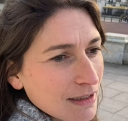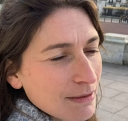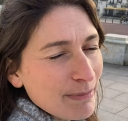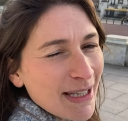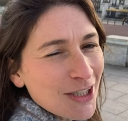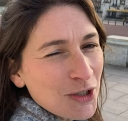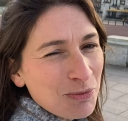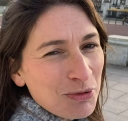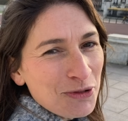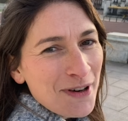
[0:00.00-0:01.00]
Makes you
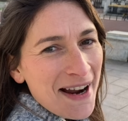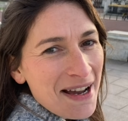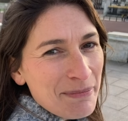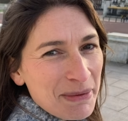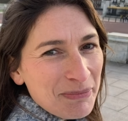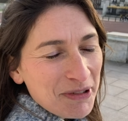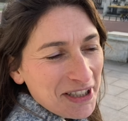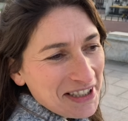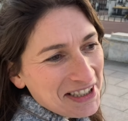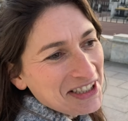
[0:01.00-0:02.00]
proud to be
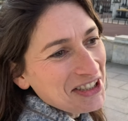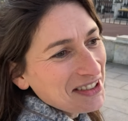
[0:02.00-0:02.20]
British.